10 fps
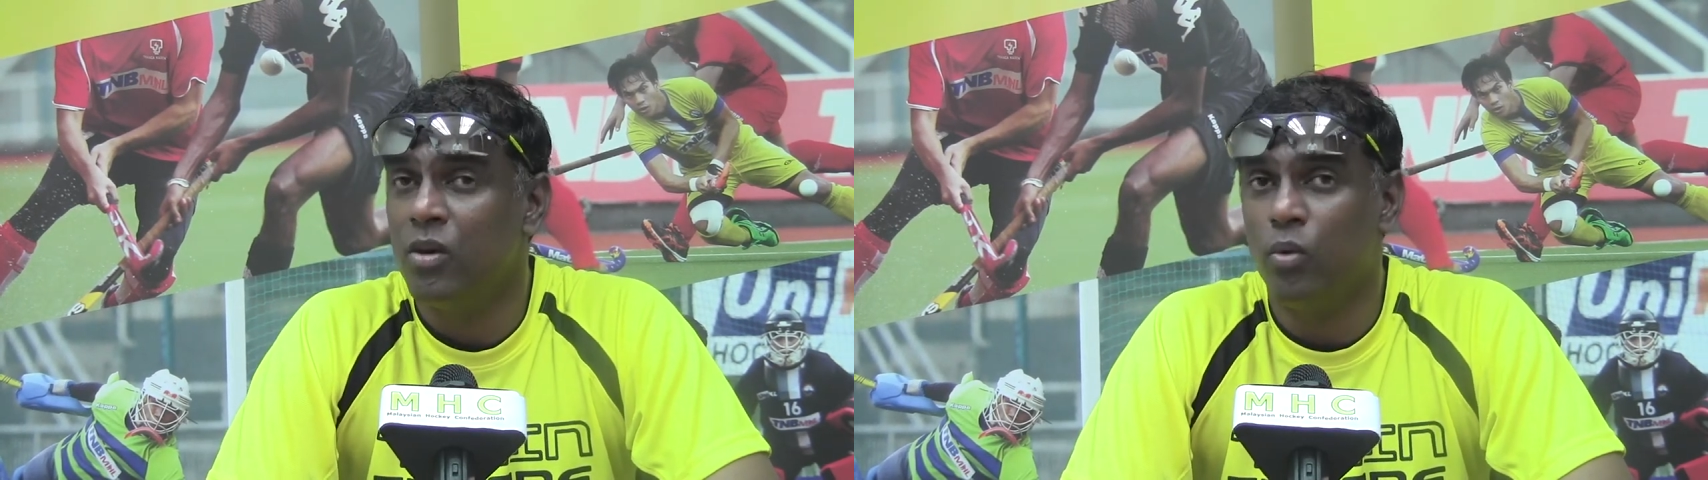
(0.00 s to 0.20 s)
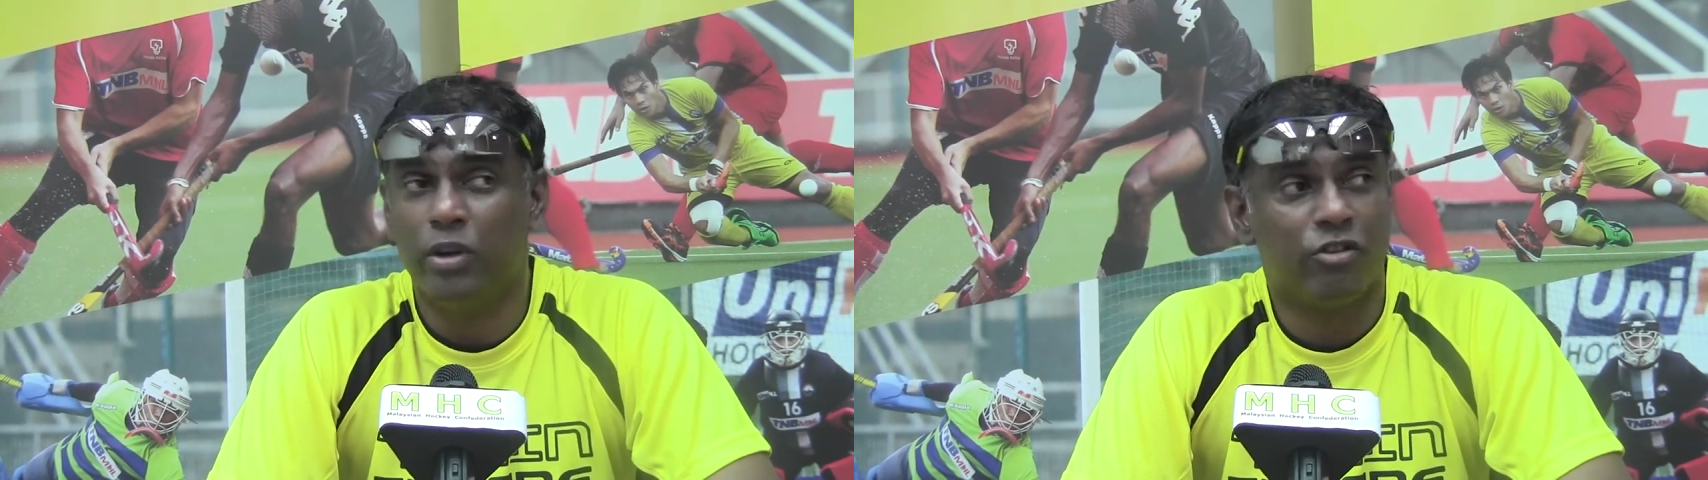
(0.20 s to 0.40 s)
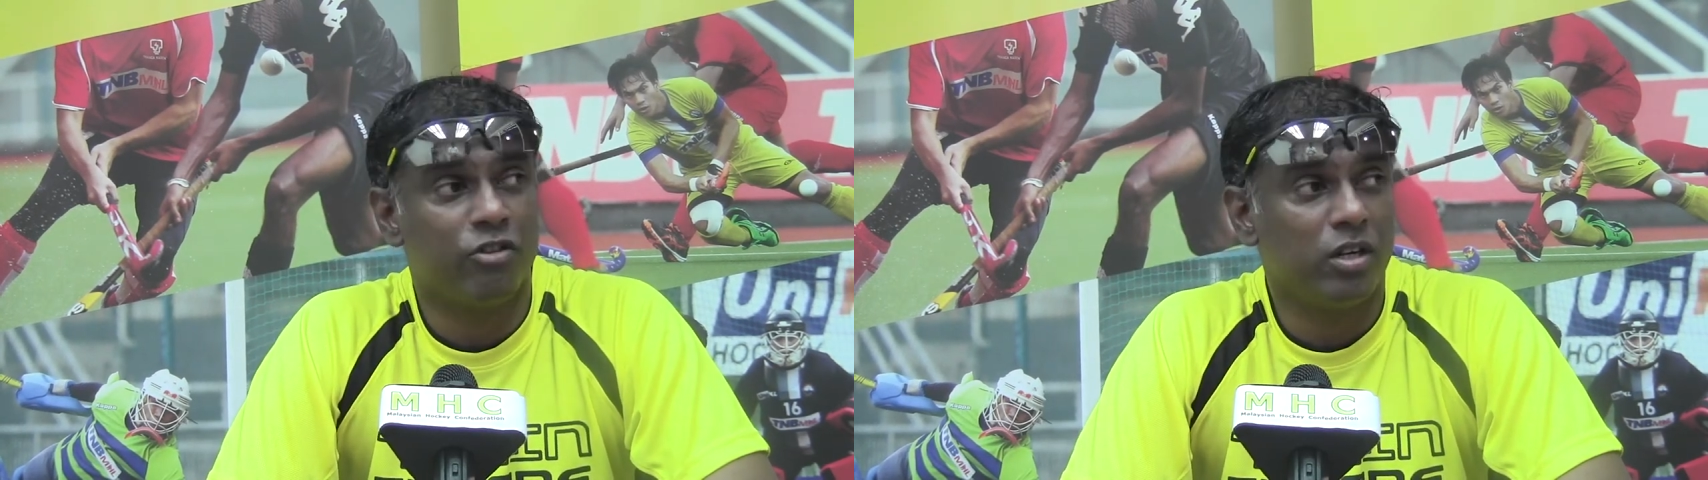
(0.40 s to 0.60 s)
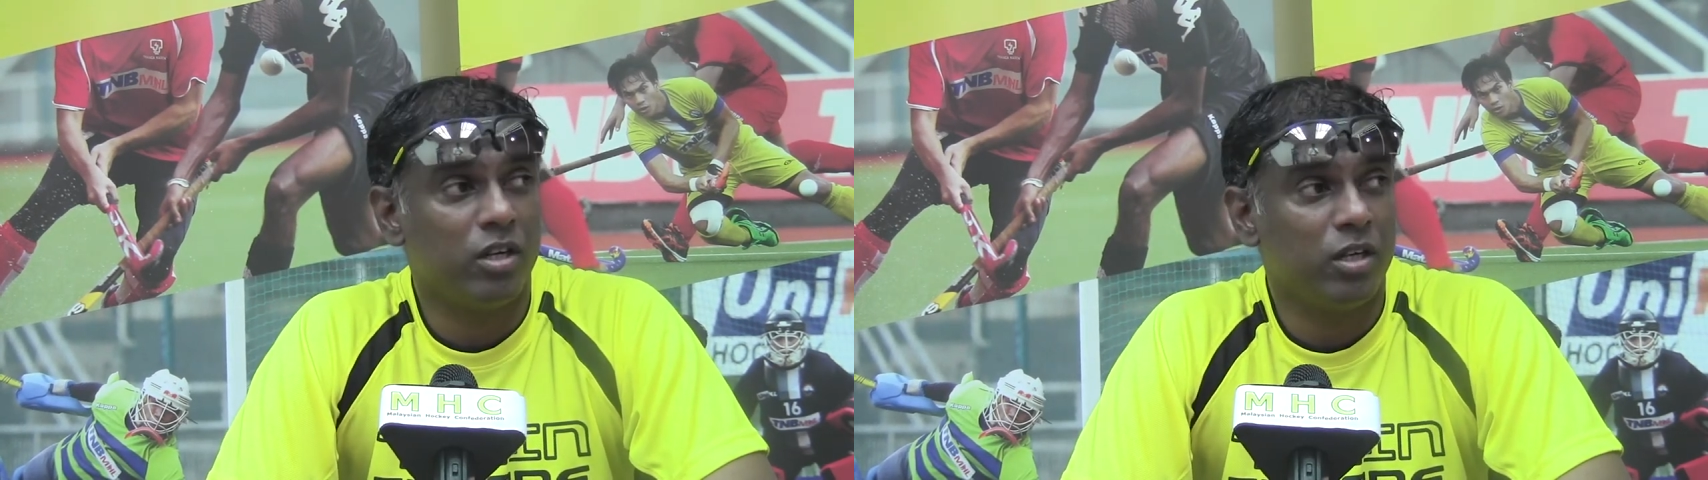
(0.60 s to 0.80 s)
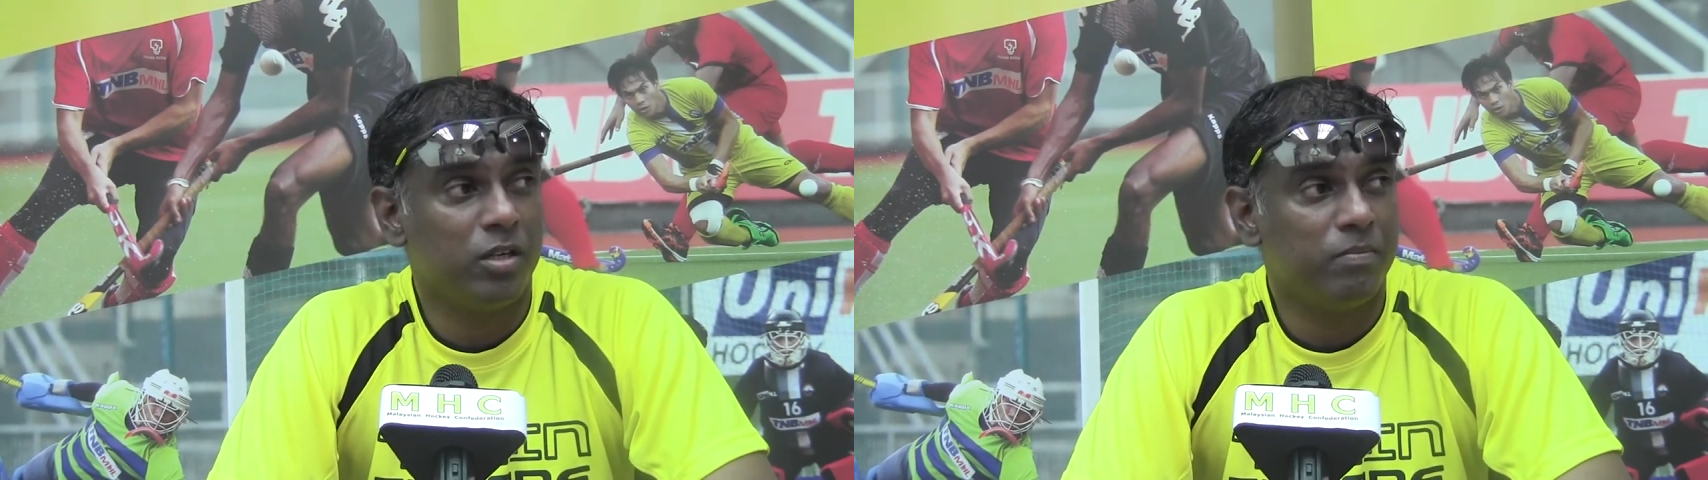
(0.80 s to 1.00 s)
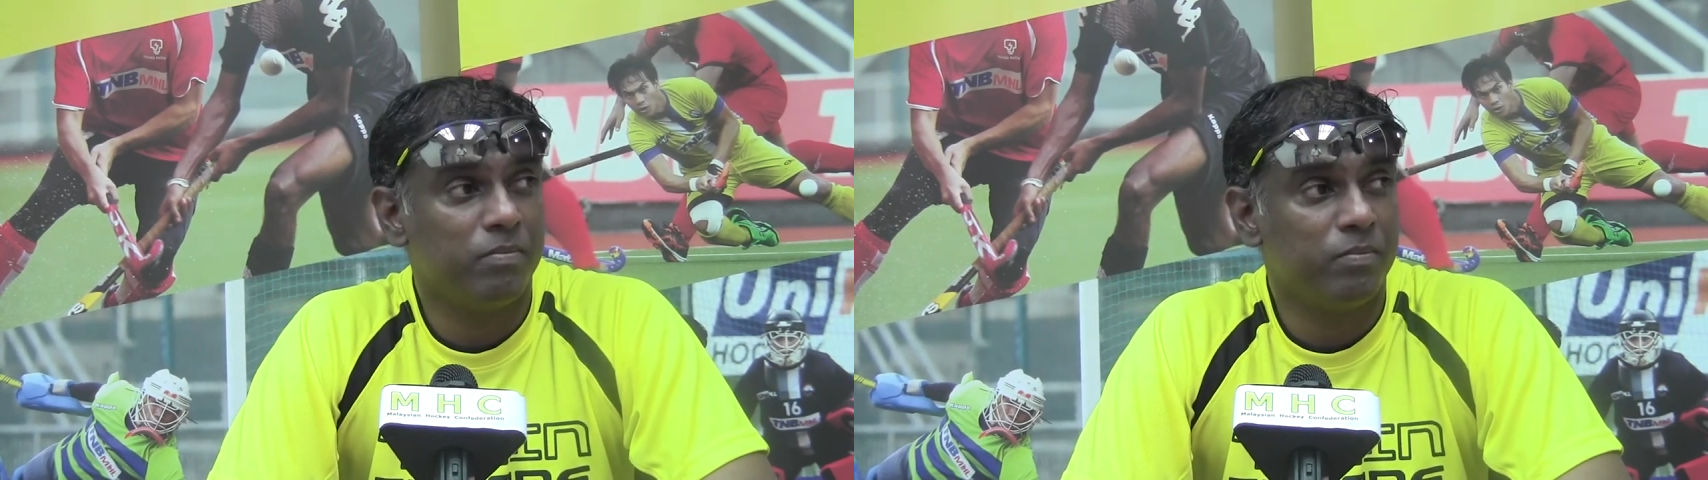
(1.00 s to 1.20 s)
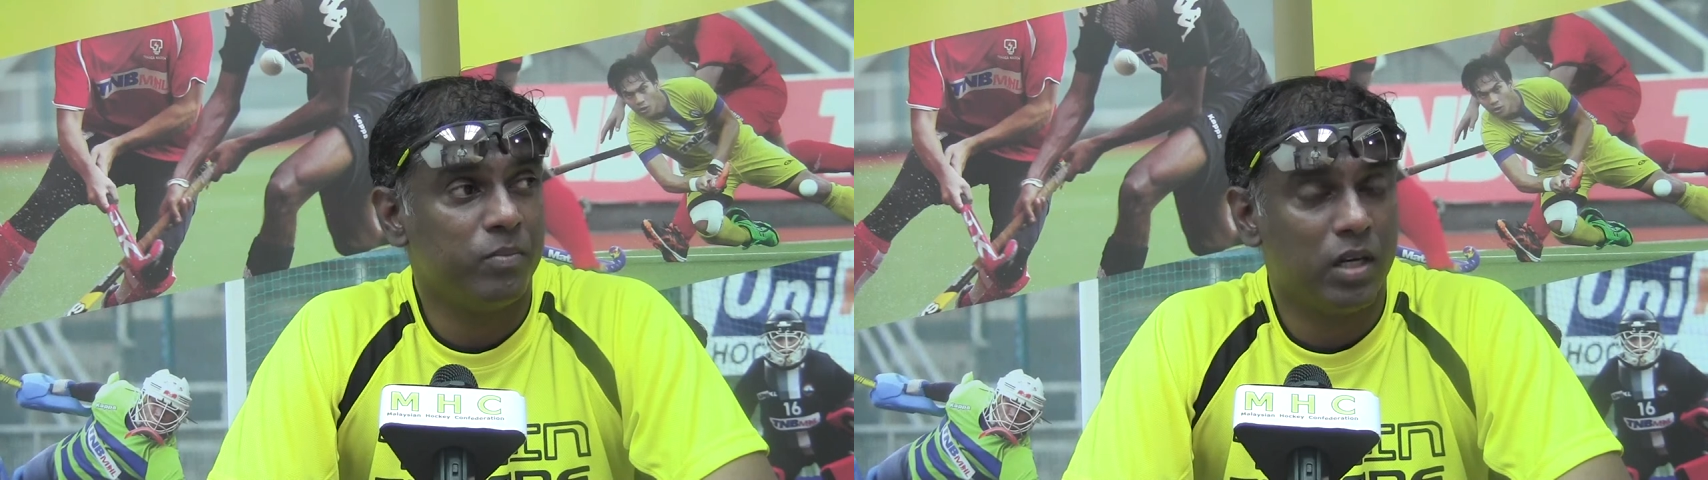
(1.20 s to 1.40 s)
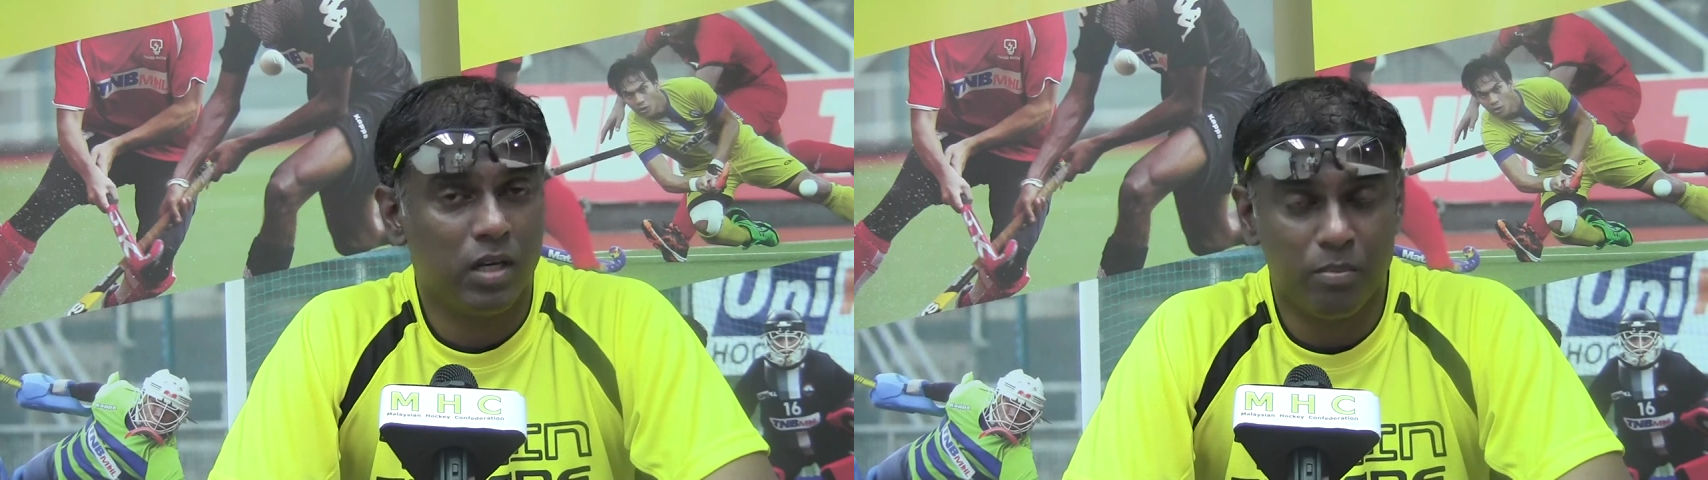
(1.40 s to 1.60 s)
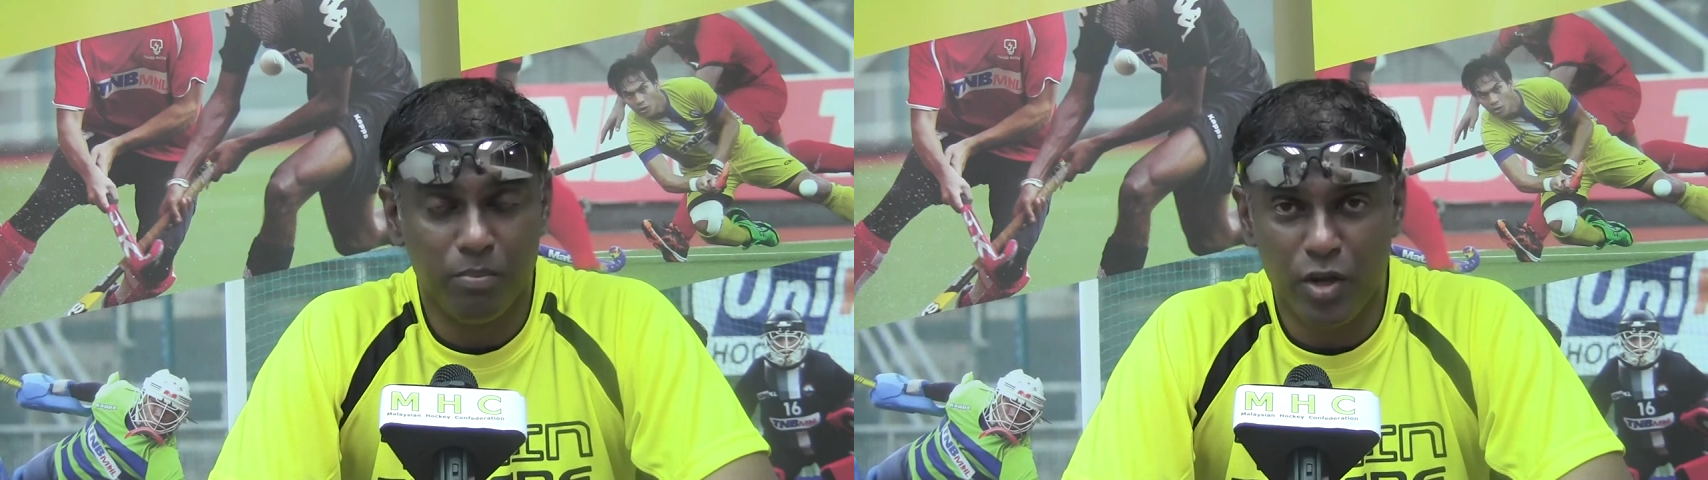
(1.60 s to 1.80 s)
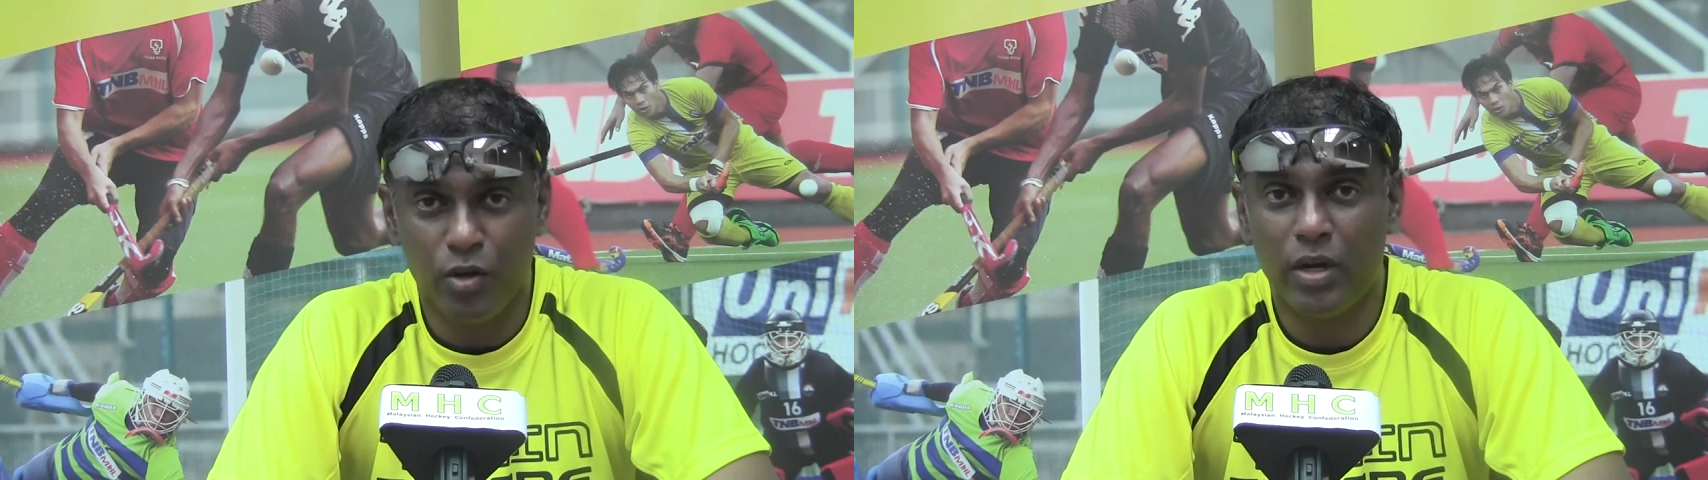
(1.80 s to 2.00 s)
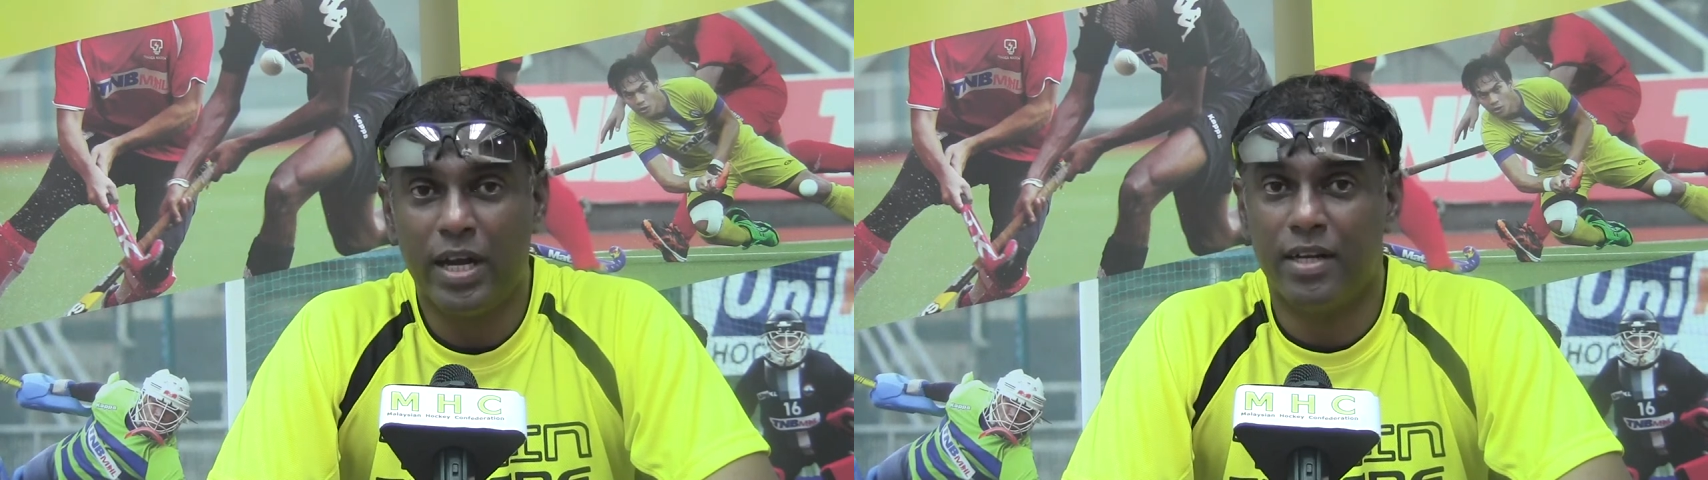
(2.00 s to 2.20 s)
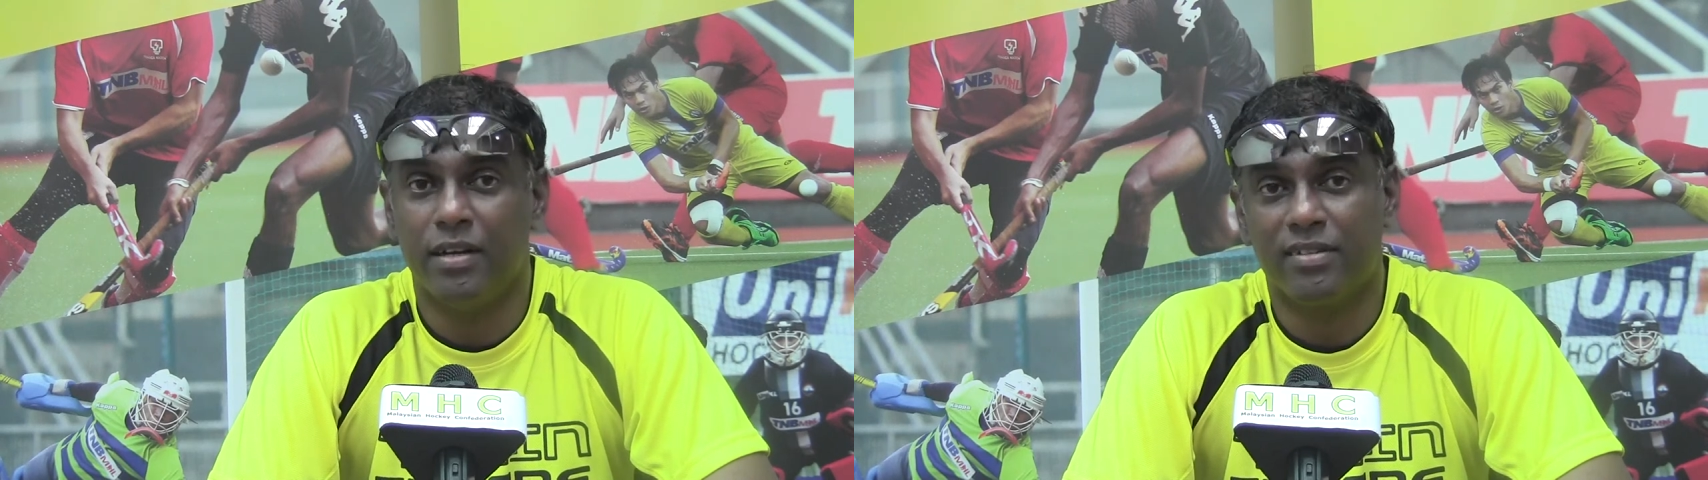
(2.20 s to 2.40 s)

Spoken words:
which Mio had a